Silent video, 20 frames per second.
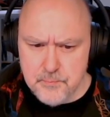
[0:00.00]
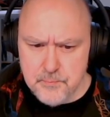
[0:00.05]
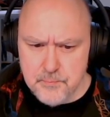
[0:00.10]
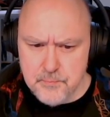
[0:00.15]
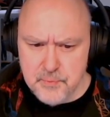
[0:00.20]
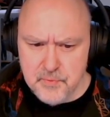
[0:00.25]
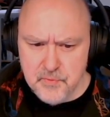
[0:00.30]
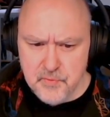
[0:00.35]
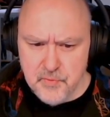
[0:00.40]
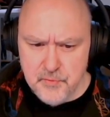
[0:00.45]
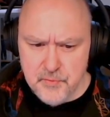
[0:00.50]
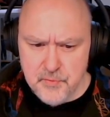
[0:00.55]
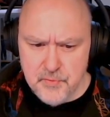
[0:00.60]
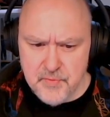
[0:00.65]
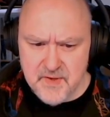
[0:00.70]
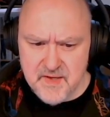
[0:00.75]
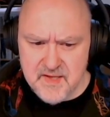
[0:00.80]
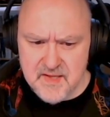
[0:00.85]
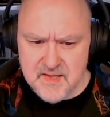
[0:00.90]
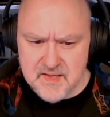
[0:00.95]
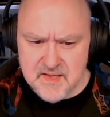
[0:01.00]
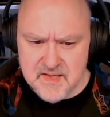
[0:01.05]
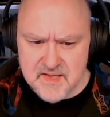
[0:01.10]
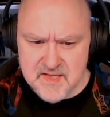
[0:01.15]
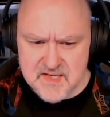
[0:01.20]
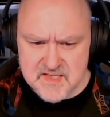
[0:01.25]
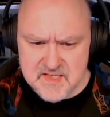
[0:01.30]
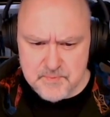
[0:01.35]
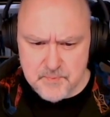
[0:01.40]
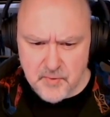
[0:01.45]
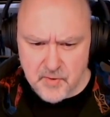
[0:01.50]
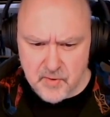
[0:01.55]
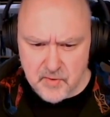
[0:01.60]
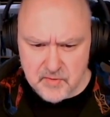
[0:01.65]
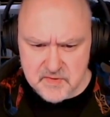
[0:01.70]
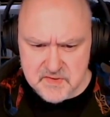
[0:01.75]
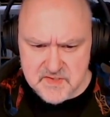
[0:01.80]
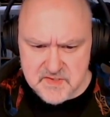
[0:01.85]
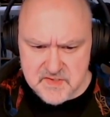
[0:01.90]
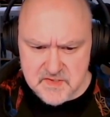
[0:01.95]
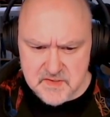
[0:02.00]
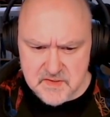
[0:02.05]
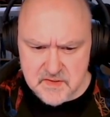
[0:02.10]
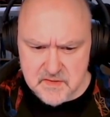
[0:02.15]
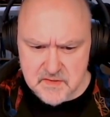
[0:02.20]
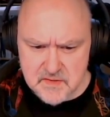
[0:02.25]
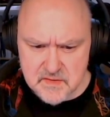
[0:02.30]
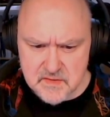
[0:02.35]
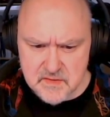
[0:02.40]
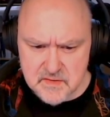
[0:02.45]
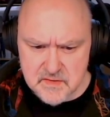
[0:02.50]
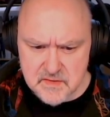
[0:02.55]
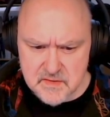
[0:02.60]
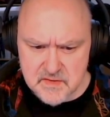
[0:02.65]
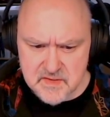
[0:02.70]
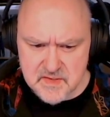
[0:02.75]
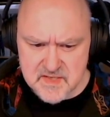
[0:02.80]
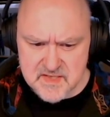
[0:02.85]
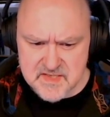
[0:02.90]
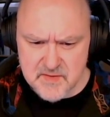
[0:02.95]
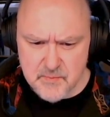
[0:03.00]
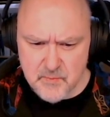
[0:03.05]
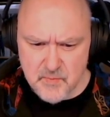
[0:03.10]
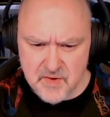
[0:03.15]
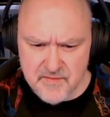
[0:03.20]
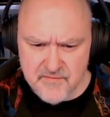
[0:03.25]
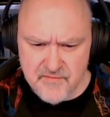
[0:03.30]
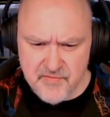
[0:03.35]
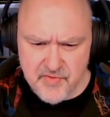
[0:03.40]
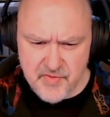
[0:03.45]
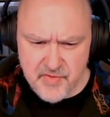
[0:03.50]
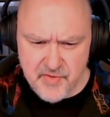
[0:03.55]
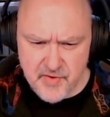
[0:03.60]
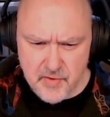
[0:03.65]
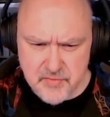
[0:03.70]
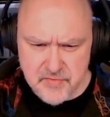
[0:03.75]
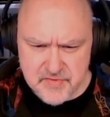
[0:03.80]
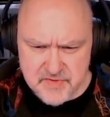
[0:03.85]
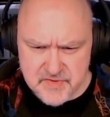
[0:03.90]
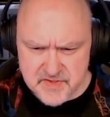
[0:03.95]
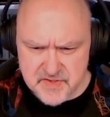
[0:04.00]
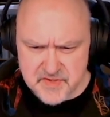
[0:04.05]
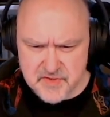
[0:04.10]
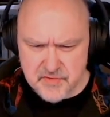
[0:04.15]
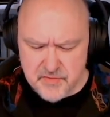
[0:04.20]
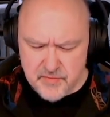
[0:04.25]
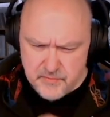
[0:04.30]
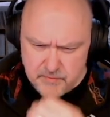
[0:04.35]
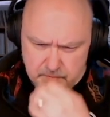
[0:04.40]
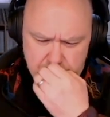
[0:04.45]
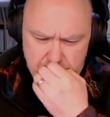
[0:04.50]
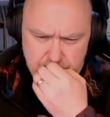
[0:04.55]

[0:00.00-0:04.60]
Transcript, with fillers: blue in this box is in one of those two.